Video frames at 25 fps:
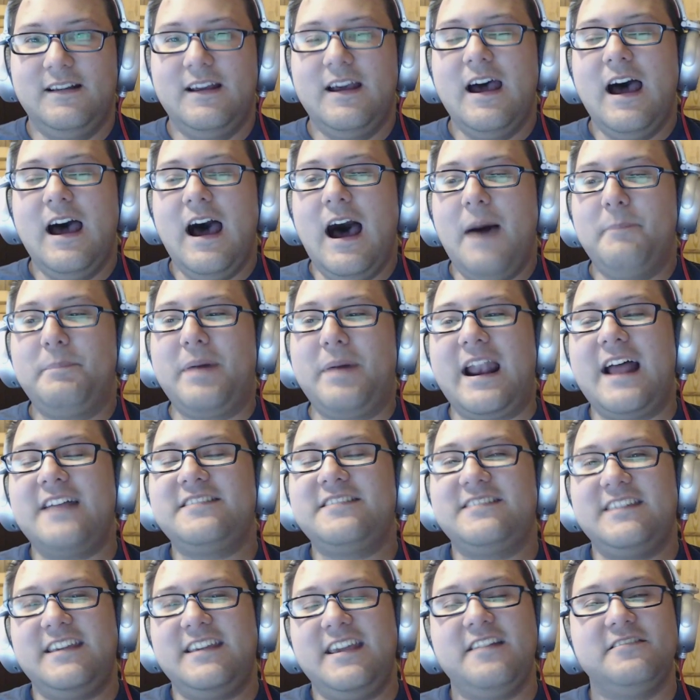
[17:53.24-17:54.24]
But I
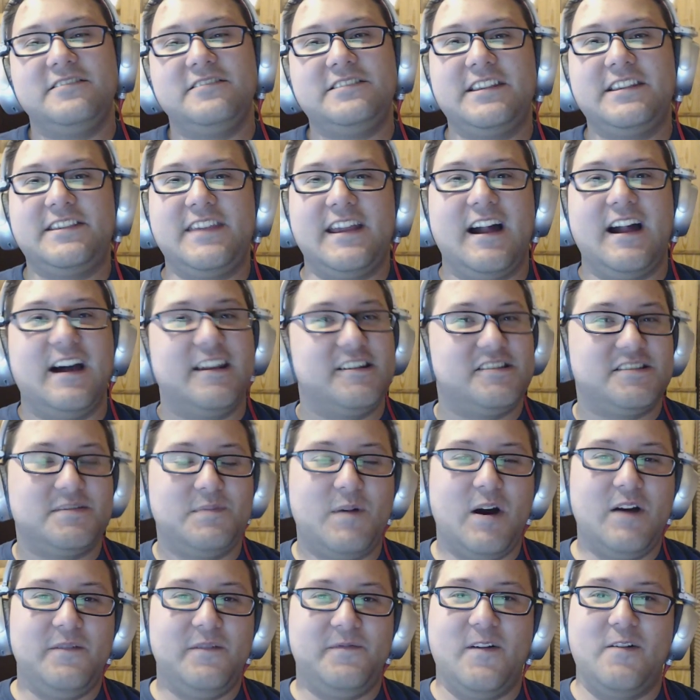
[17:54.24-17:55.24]
see. Here's the thing on a
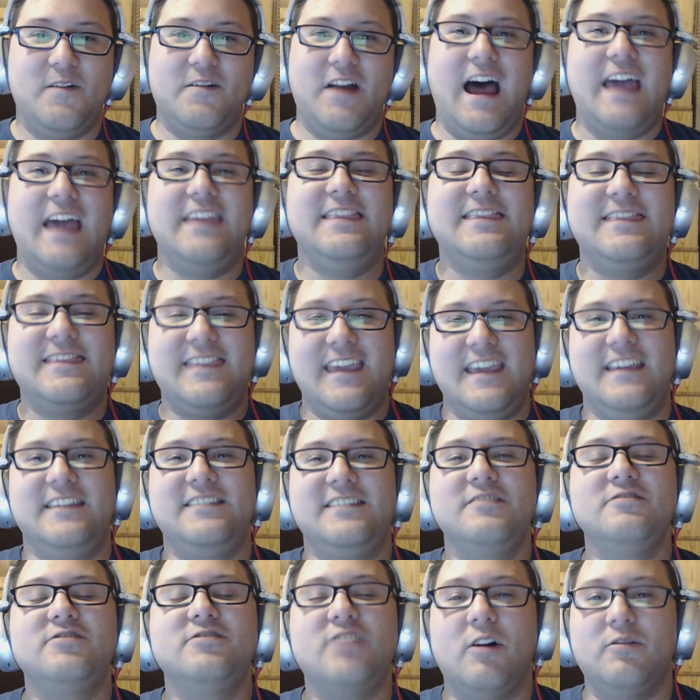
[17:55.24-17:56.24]
smartphone. I think
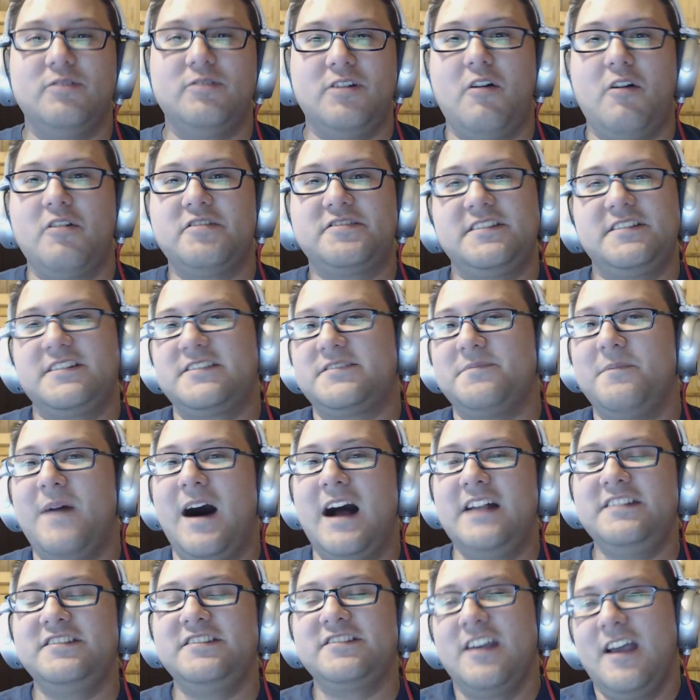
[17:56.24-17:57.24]
you don't notice it as
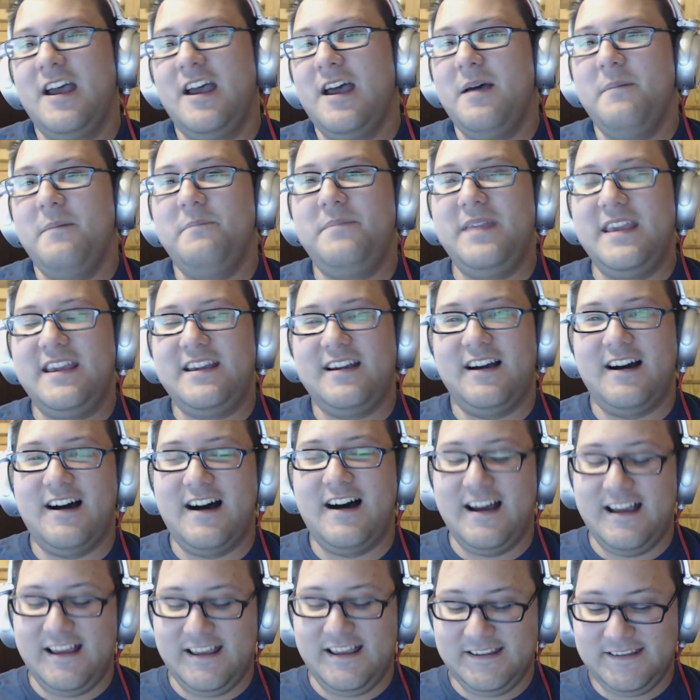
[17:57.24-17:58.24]
much
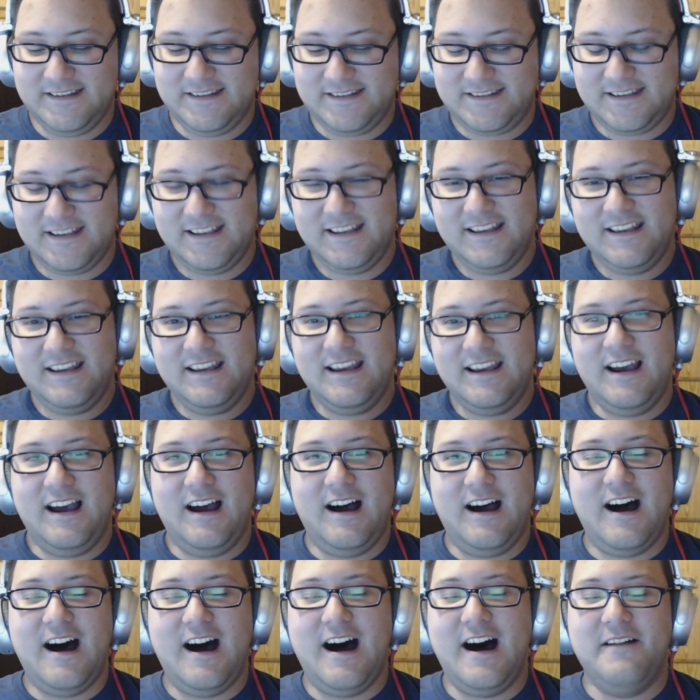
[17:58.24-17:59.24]
because
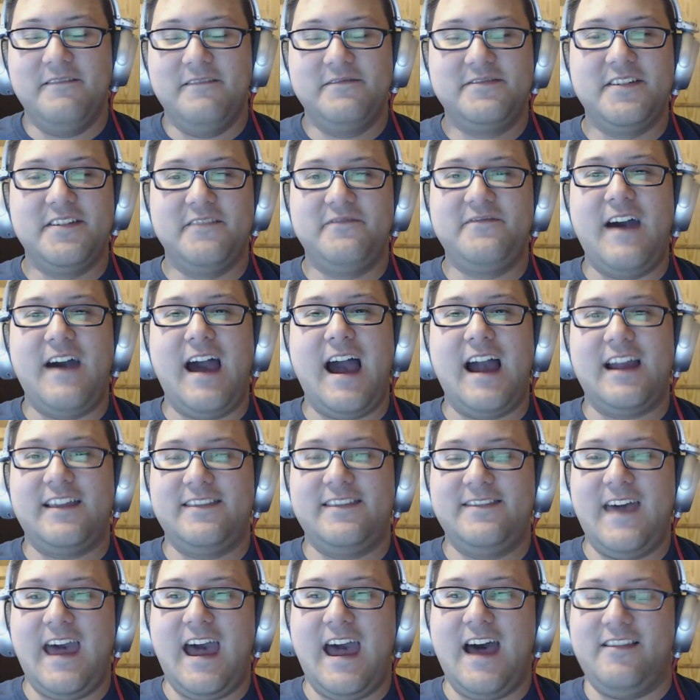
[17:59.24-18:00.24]
of the fact
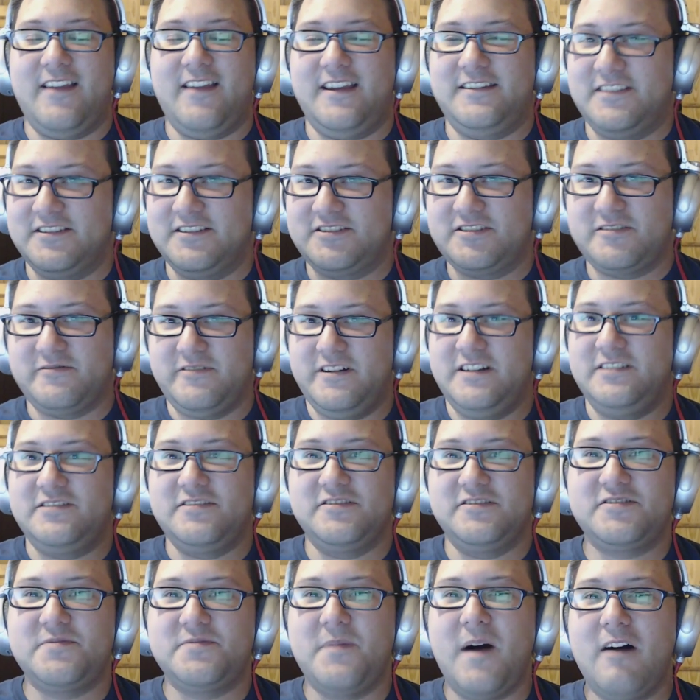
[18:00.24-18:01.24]
that like the screens are
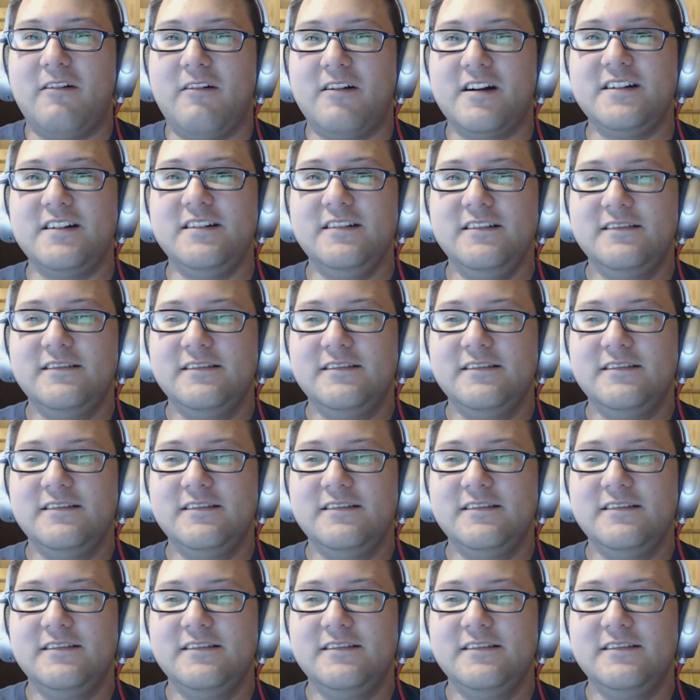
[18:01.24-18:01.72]
smaller.